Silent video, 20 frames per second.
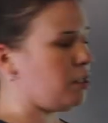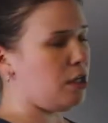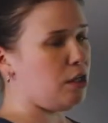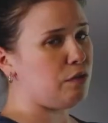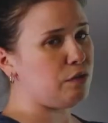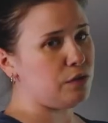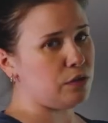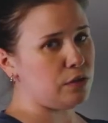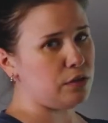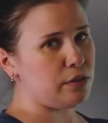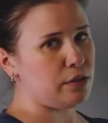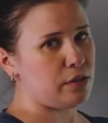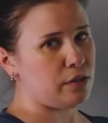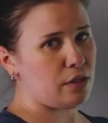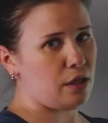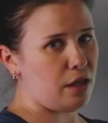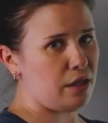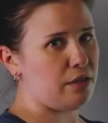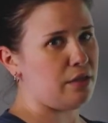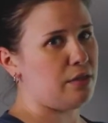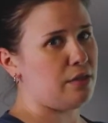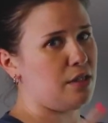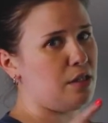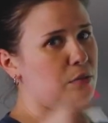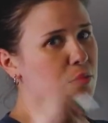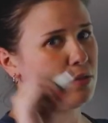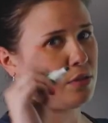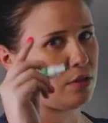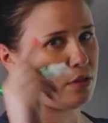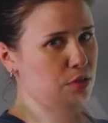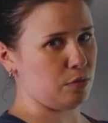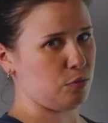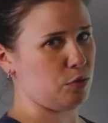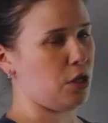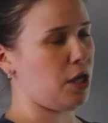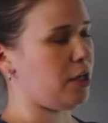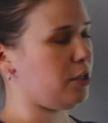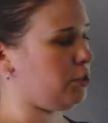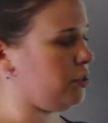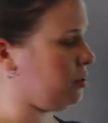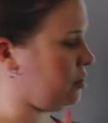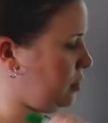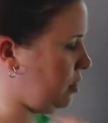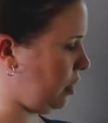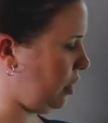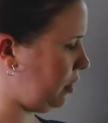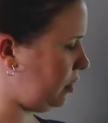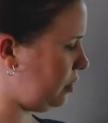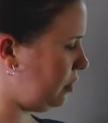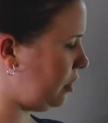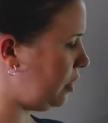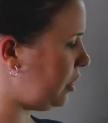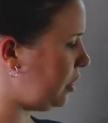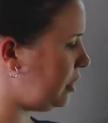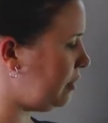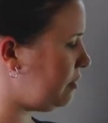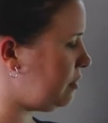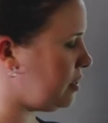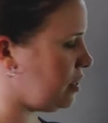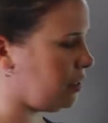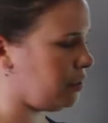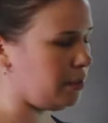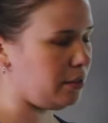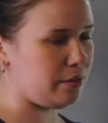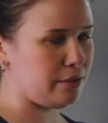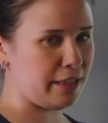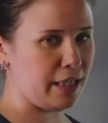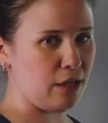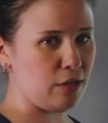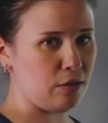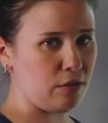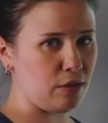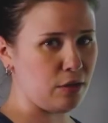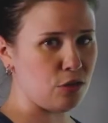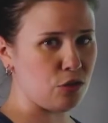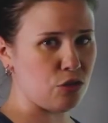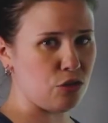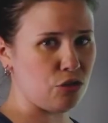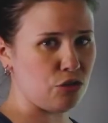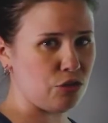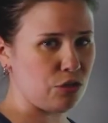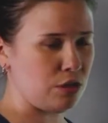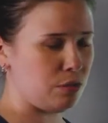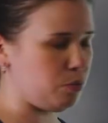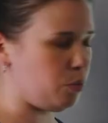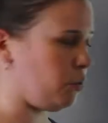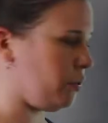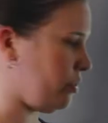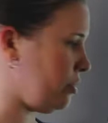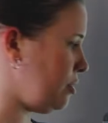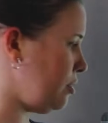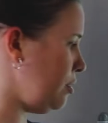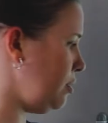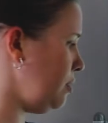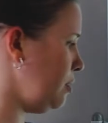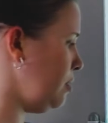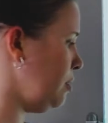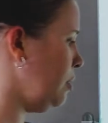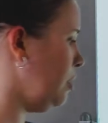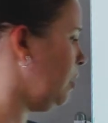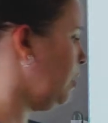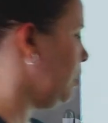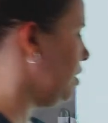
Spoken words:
careful, is not the same as the subtraction sign. The negative sign on a calculator is usually in parentheses,